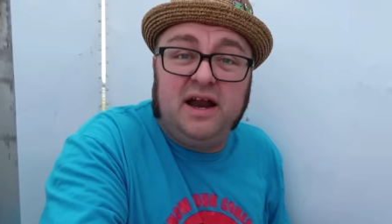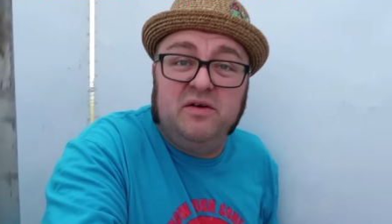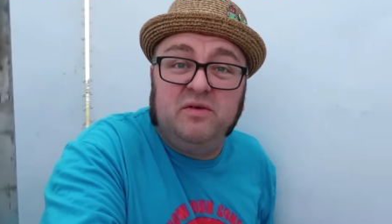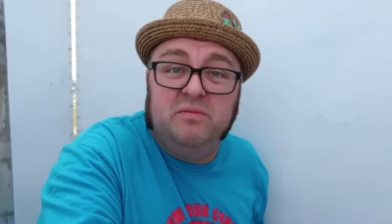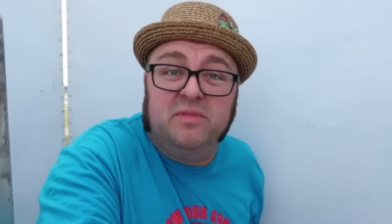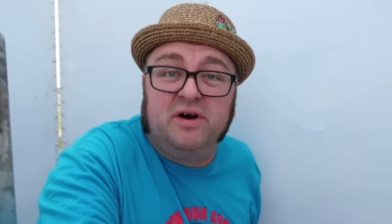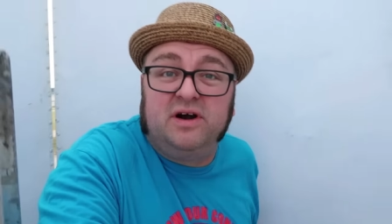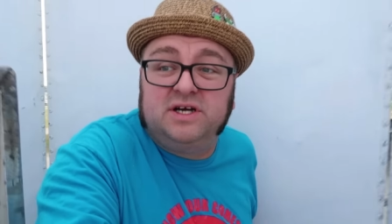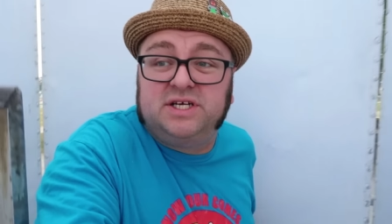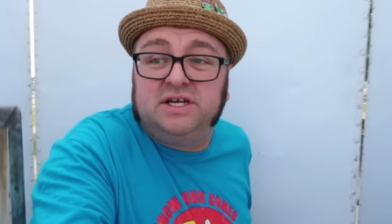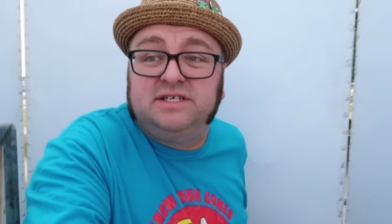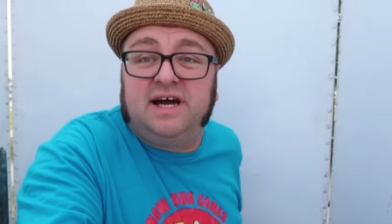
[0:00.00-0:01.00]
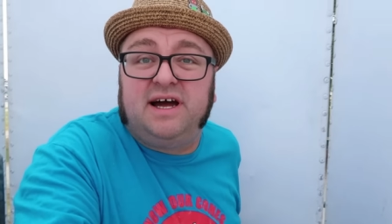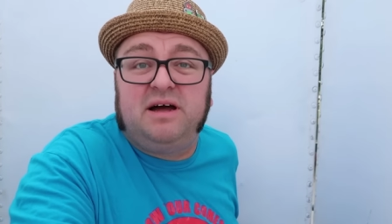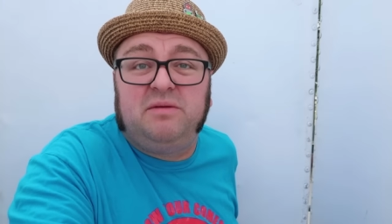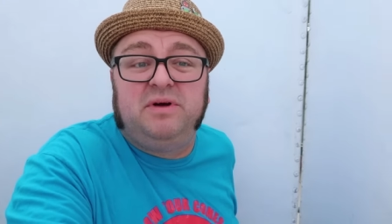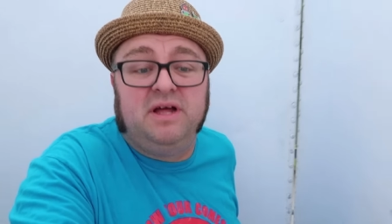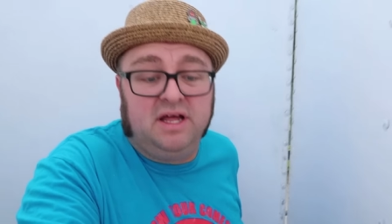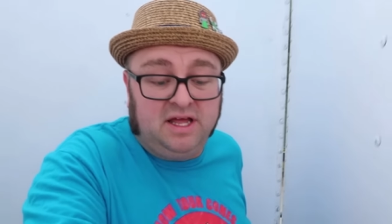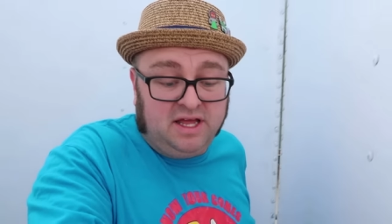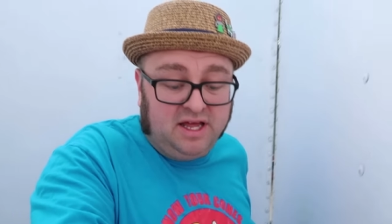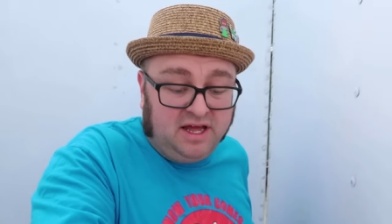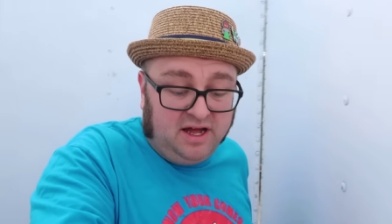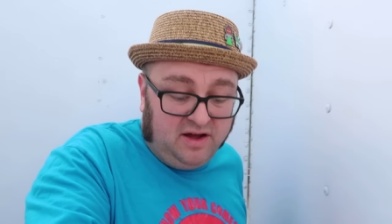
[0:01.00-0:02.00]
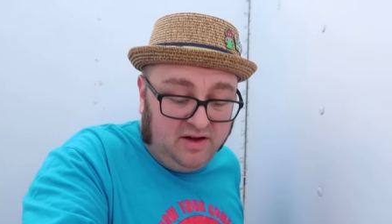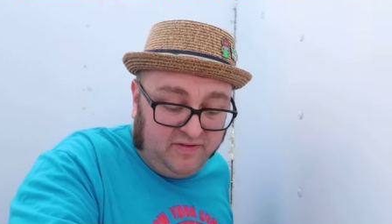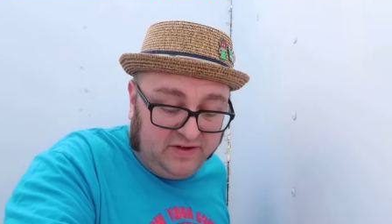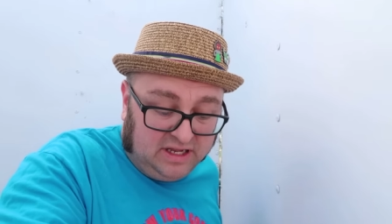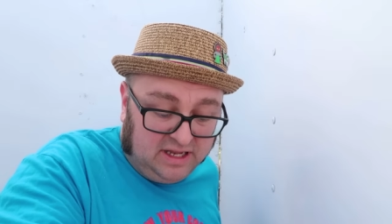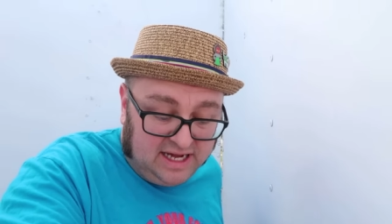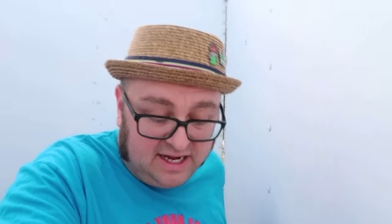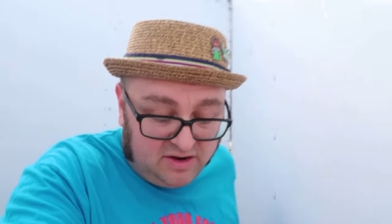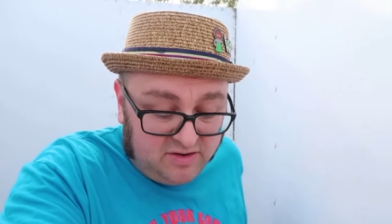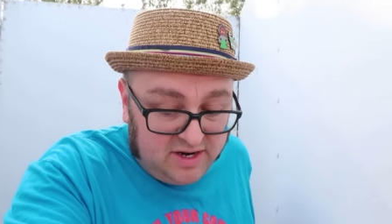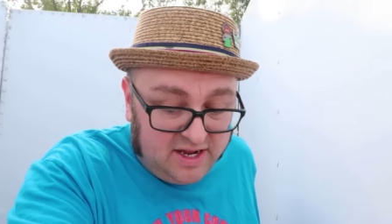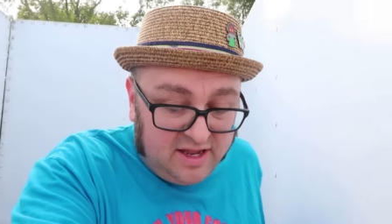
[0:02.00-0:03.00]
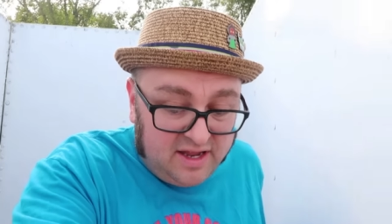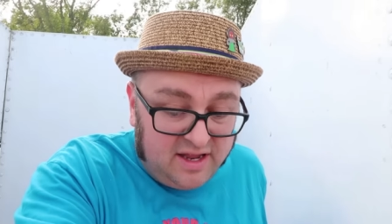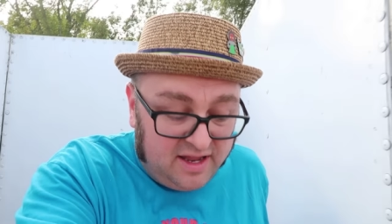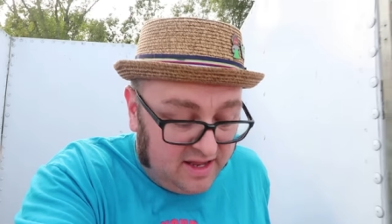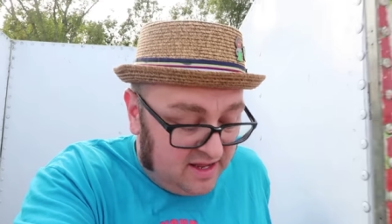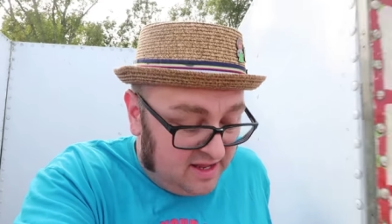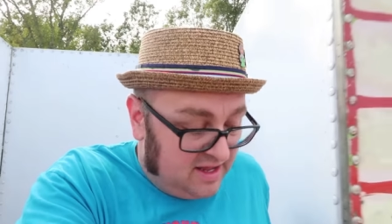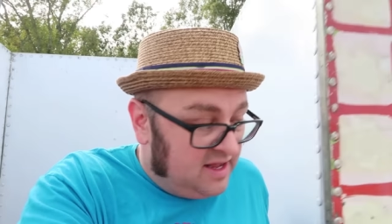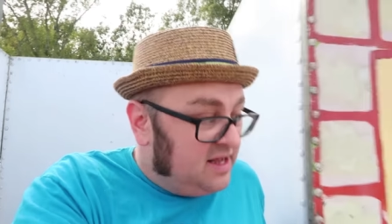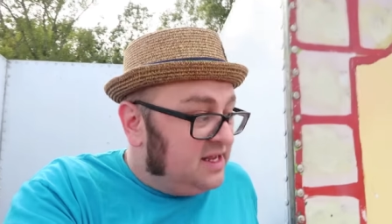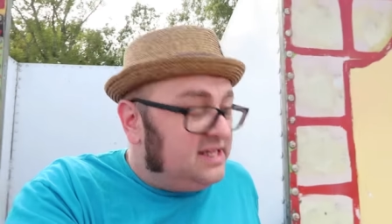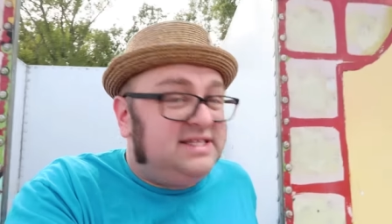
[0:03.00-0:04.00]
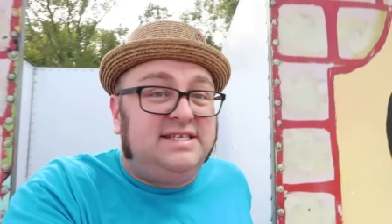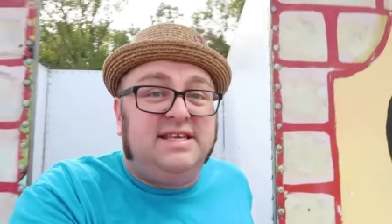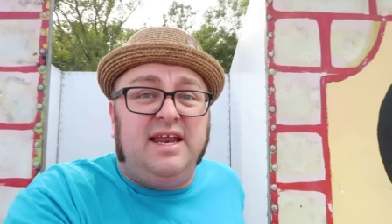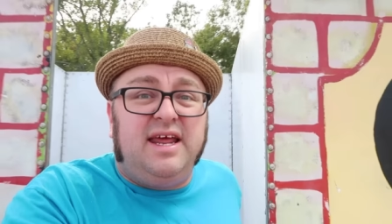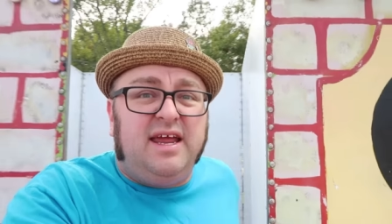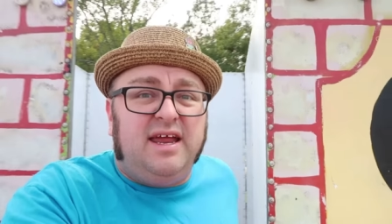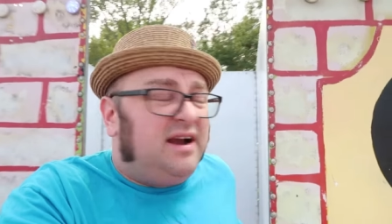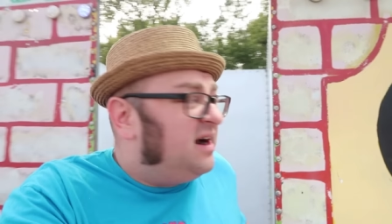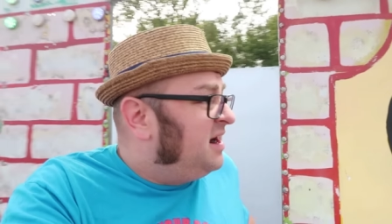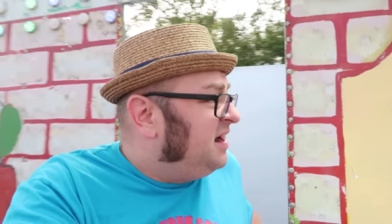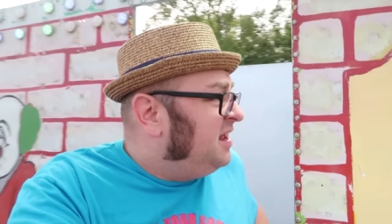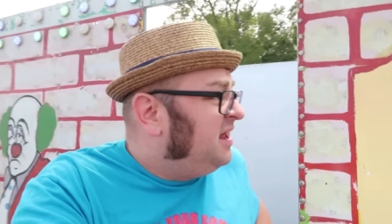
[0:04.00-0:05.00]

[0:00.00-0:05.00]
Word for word: right, we emerged on top of Clown City here.